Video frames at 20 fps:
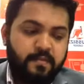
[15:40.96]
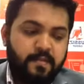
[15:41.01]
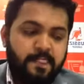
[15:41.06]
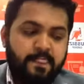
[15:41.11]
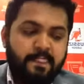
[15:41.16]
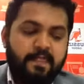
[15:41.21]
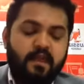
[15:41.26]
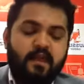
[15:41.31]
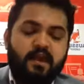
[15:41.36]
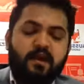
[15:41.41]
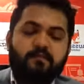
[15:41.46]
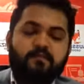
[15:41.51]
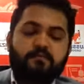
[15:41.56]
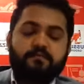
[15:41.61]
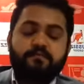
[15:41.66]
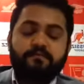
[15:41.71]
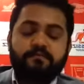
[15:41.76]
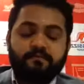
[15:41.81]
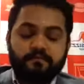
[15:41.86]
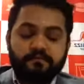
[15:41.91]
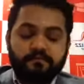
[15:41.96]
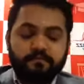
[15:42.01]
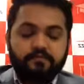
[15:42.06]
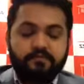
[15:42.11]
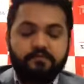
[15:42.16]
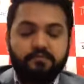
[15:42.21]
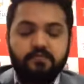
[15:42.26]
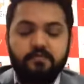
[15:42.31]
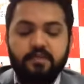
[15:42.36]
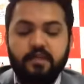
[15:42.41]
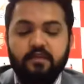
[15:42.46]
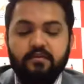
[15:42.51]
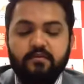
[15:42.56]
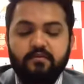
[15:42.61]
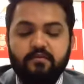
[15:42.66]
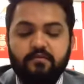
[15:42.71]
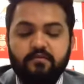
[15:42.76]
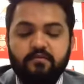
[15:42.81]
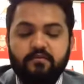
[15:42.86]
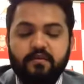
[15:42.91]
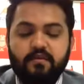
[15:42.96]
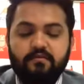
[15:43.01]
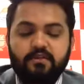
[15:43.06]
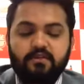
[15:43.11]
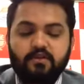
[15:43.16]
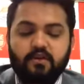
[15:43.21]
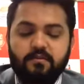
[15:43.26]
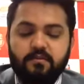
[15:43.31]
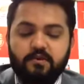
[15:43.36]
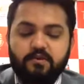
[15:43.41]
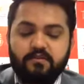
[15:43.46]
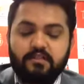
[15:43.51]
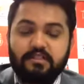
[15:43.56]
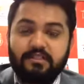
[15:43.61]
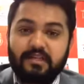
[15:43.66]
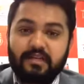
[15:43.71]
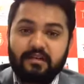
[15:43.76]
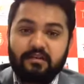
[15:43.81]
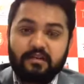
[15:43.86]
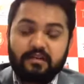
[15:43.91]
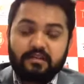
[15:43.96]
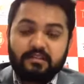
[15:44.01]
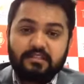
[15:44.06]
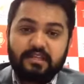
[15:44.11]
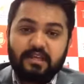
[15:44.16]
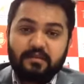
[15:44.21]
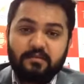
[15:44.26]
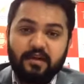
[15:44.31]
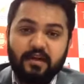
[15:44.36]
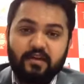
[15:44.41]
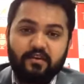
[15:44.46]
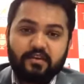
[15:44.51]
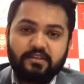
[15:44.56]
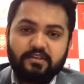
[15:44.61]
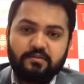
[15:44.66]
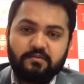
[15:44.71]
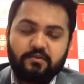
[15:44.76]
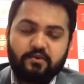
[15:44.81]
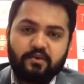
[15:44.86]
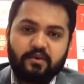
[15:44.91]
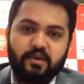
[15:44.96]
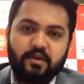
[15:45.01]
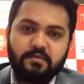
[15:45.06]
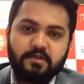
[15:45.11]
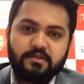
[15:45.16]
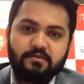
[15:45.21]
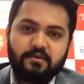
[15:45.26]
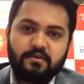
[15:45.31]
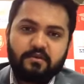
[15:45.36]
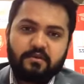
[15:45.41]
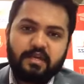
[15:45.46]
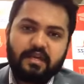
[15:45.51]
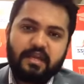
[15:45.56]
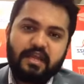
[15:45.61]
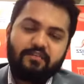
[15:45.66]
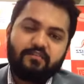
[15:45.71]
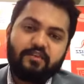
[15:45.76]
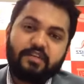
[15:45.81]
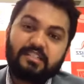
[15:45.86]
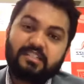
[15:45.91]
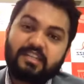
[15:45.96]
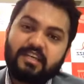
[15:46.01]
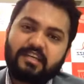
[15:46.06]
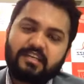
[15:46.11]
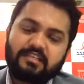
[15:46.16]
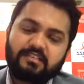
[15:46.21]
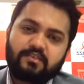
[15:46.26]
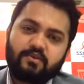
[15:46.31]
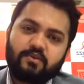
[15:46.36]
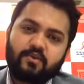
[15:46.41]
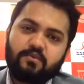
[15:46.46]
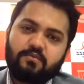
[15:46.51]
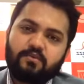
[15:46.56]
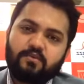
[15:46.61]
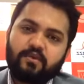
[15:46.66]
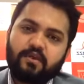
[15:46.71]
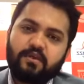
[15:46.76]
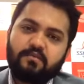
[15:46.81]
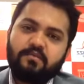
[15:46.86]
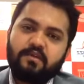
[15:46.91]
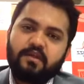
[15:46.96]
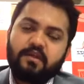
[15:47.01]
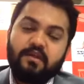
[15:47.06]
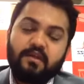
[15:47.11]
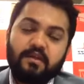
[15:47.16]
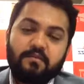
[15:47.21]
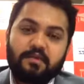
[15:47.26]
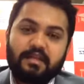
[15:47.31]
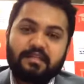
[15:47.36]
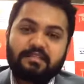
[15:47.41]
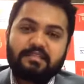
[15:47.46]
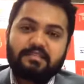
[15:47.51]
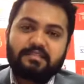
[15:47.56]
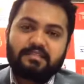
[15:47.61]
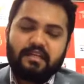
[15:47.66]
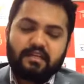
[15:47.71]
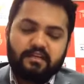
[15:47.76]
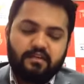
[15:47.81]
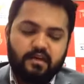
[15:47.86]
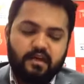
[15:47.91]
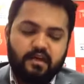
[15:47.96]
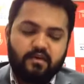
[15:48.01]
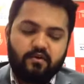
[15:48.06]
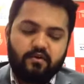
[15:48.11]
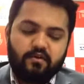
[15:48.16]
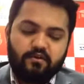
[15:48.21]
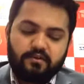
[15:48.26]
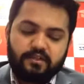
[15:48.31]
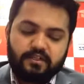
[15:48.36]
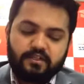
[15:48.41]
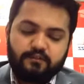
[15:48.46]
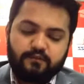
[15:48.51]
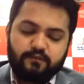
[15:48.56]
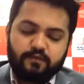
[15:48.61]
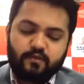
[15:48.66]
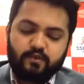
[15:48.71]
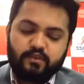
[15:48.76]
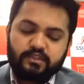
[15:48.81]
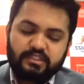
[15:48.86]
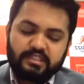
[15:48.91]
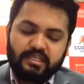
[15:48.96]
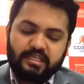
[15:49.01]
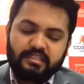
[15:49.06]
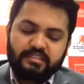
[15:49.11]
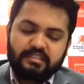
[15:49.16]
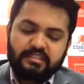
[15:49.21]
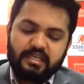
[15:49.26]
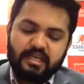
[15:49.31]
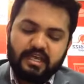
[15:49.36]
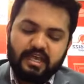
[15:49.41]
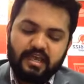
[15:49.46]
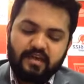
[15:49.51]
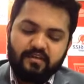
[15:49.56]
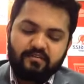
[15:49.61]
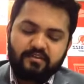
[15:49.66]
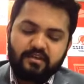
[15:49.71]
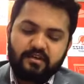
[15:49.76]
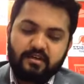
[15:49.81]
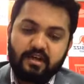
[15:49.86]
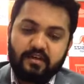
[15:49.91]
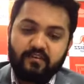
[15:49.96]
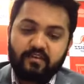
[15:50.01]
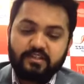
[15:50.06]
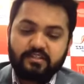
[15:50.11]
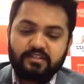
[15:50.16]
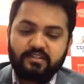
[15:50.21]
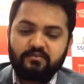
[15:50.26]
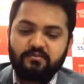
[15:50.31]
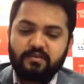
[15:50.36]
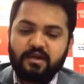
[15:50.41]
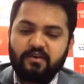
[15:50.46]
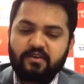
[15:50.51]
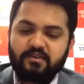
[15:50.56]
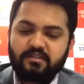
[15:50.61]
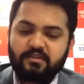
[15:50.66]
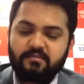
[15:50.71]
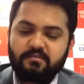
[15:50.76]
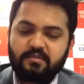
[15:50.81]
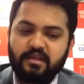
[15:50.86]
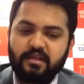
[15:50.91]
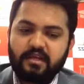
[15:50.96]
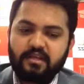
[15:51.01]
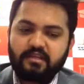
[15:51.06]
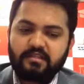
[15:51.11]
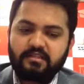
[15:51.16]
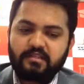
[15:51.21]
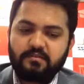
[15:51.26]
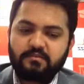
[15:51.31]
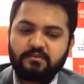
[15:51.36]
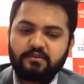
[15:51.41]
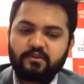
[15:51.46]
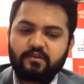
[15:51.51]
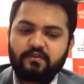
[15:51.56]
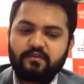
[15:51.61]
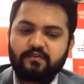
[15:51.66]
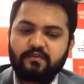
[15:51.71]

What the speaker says: When we talk about the state migration program as well, every state has their own program. But as I said, all of these 4 states have their aggressive migration plan in terms of